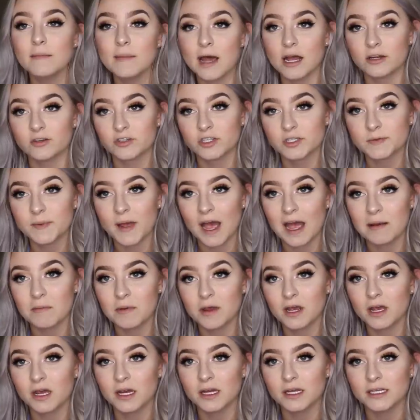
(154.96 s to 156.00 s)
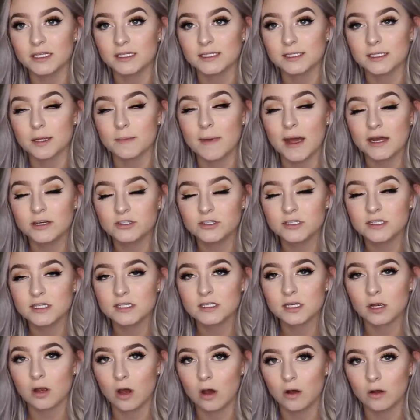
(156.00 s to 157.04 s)
a mattress pad because the mattresses
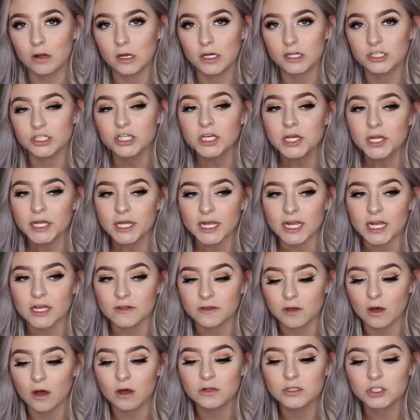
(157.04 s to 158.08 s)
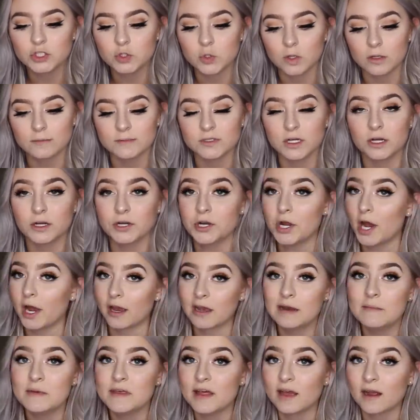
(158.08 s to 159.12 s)
at college in the college dorms are not
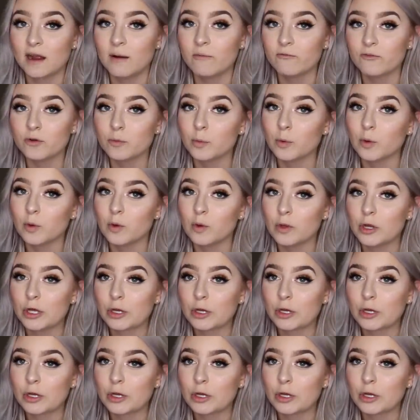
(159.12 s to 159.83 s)
going to be that comfortable.